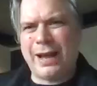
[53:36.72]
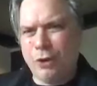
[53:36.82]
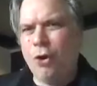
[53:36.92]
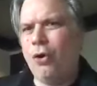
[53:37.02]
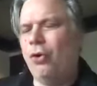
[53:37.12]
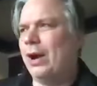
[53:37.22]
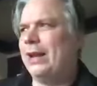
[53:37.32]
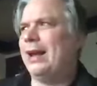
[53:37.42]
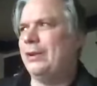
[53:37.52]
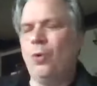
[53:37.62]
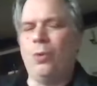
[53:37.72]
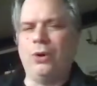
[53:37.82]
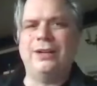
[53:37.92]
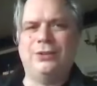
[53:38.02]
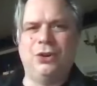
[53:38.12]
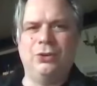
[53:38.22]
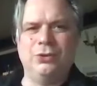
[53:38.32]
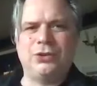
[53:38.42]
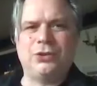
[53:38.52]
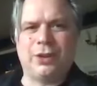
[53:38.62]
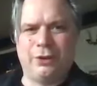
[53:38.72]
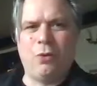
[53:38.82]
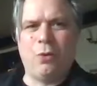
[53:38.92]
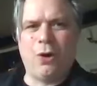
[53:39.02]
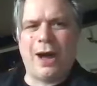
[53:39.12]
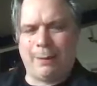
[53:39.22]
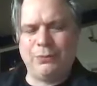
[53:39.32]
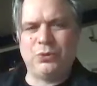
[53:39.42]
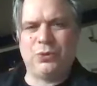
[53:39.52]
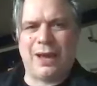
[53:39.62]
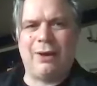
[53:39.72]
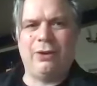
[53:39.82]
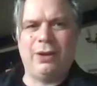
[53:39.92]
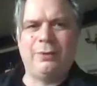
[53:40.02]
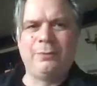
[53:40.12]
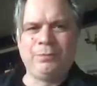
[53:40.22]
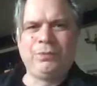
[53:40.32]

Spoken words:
I know what it does. I know what happens without it.